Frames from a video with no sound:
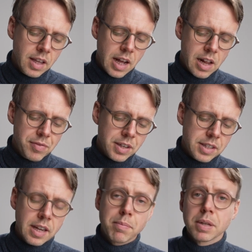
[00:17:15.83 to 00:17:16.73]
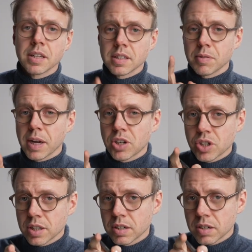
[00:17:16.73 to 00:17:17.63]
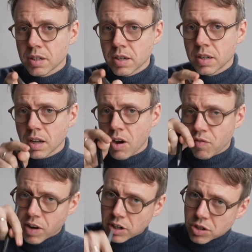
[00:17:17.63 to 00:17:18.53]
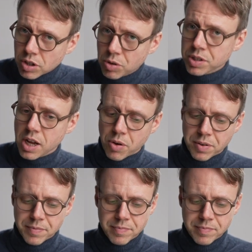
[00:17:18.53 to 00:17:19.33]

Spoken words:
alpha step in this direction, our function goes down.